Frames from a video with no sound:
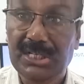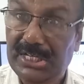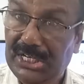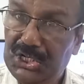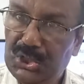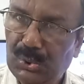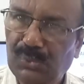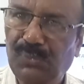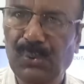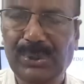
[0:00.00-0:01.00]

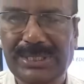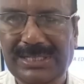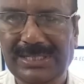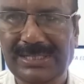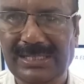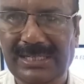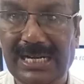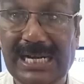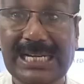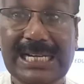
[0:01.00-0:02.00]
tissue fluid,
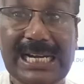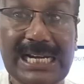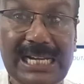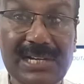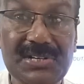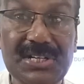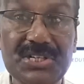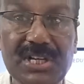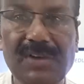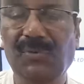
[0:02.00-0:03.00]
and
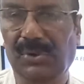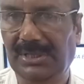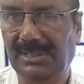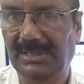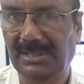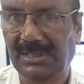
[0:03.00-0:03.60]
interstitial fluid.